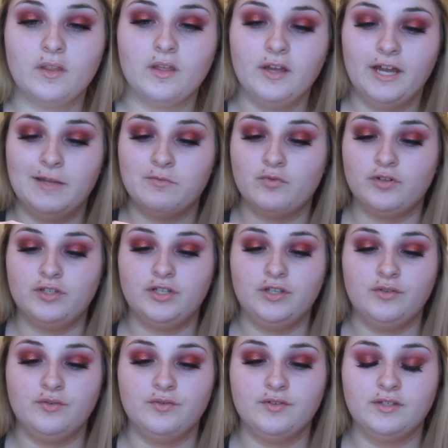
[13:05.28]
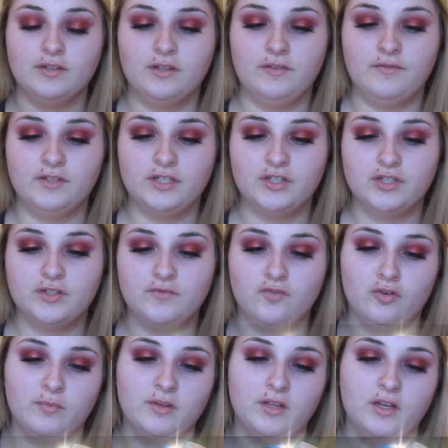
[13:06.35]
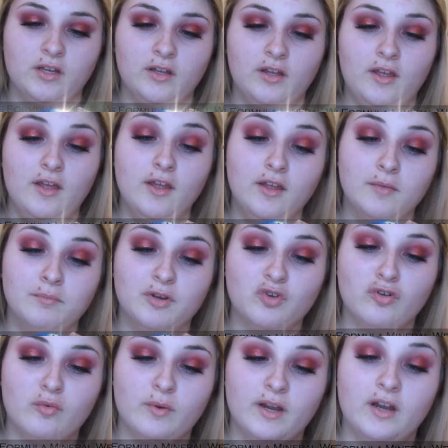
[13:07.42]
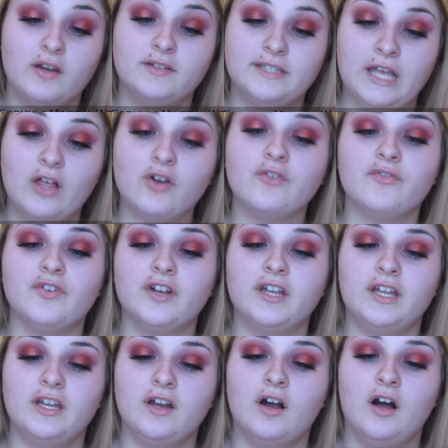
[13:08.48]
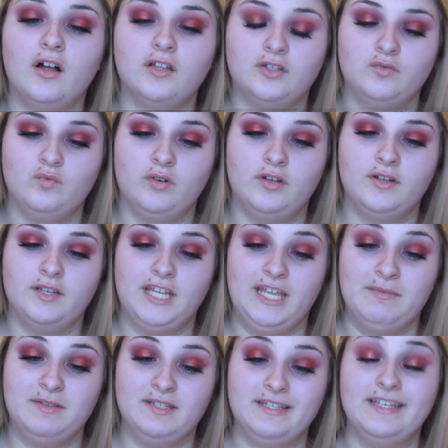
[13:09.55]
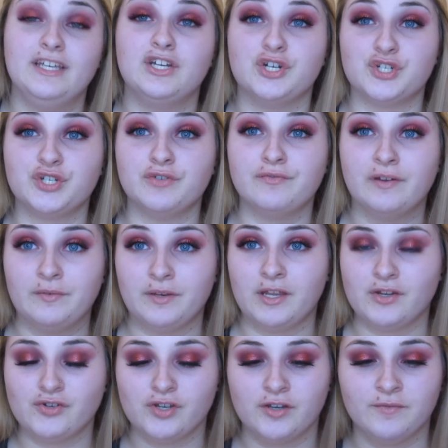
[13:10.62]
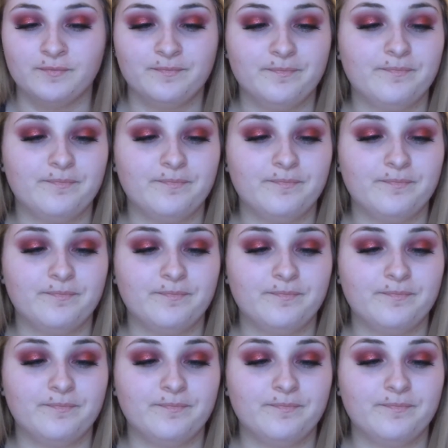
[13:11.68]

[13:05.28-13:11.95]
I'm going to use the Physicians Formula Mineral Wear Talc-Free All-in-One ABC Cushion Foundation.